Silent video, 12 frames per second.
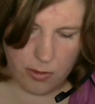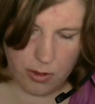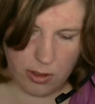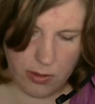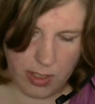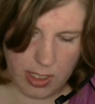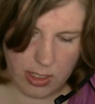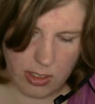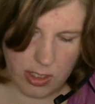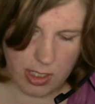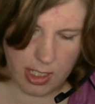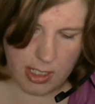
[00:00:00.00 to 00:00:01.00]
little
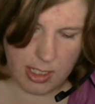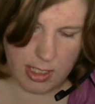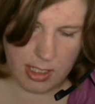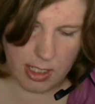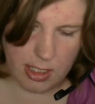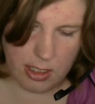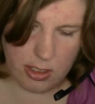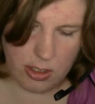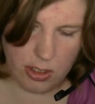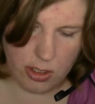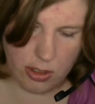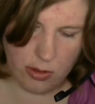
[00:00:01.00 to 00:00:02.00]
exercises I can
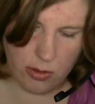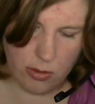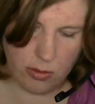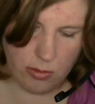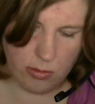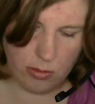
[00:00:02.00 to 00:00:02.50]
do